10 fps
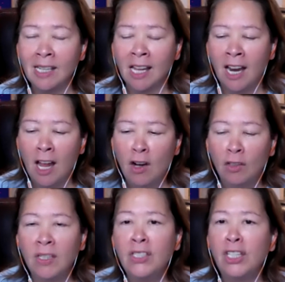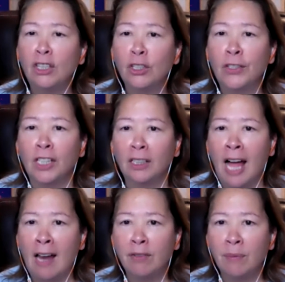And Rusty learned a
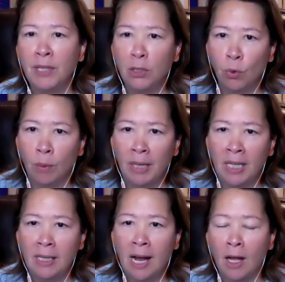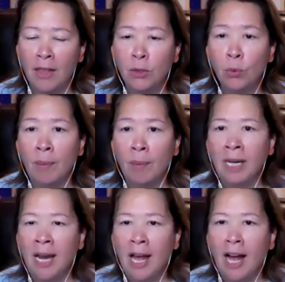lot from these women. Uh, these oh, women.